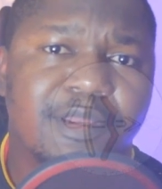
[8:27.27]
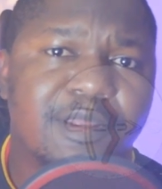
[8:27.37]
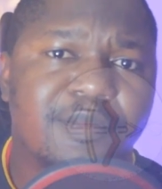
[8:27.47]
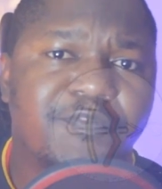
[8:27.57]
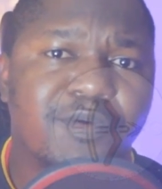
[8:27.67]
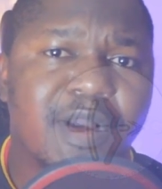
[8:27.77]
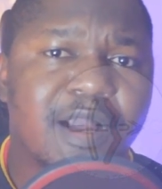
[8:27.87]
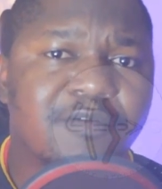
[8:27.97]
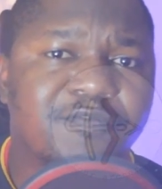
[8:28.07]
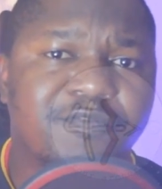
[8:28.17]
if you
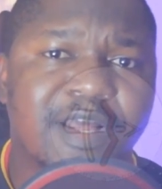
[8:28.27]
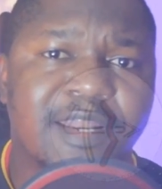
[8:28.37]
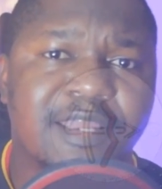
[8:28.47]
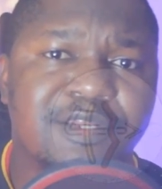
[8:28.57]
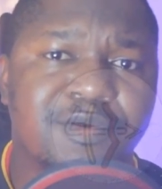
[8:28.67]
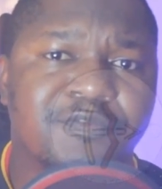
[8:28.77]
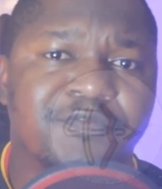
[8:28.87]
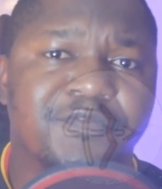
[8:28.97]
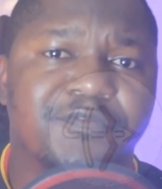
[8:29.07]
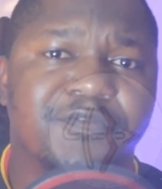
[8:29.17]
have an idea
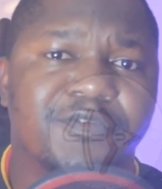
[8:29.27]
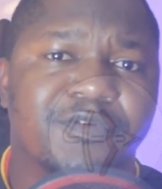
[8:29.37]
of